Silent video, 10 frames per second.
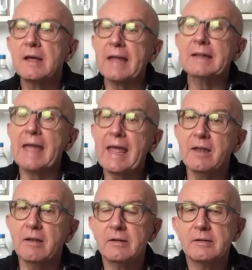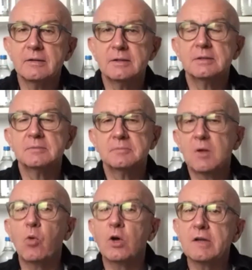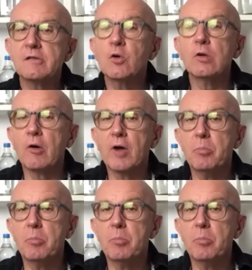And then the water is no longer